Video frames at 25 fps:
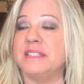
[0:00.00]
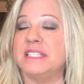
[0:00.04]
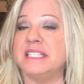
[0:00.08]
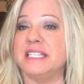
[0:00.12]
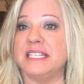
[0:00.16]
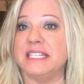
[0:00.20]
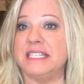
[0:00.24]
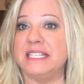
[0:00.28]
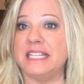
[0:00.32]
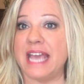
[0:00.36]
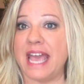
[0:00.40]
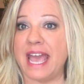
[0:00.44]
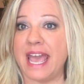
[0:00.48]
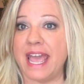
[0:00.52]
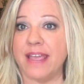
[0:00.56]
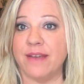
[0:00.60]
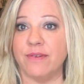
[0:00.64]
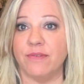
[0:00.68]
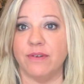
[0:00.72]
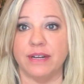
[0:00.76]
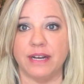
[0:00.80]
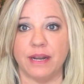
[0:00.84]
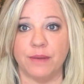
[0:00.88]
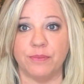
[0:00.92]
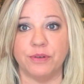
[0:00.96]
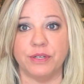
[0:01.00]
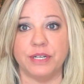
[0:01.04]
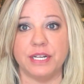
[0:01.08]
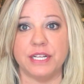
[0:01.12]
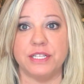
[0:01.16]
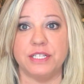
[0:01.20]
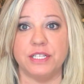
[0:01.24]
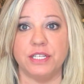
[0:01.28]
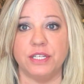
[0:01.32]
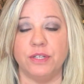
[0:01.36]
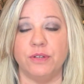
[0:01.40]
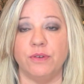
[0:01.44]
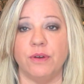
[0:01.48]
today what I'm going
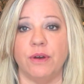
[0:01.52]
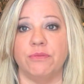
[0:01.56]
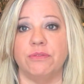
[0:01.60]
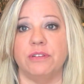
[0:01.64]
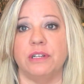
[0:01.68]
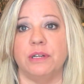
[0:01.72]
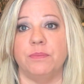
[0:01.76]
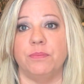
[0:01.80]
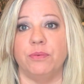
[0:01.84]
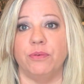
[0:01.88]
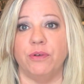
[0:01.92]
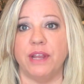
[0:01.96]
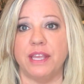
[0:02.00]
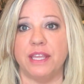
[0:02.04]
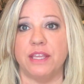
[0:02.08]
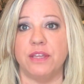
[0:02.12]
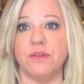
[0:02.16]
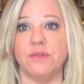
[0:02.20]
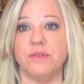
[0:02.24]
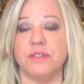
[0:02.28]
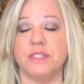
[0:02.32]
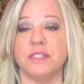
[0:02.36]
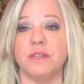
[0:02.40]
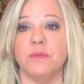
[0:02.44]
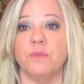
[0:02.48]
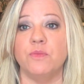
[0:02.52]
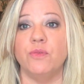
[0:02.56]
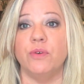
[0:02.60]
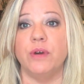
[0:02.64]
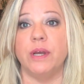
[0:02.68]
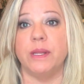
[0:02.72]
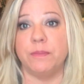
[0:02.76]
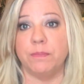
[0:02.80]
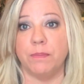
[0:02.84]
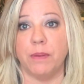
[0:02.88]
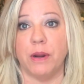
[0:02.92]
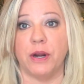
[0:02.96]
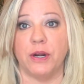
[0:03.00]
to do, I'm going to bring you some
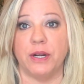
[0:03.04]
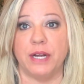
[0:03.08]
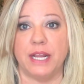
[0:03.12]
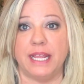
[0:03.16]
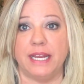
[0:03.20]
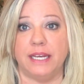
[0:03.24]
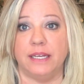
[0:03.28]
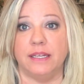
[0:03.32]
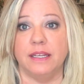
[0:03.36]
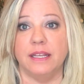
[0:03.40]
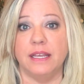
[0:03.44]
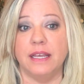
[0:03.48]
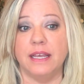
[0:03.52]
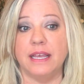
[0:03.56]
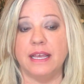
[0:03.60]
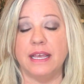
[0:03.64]
wood burning.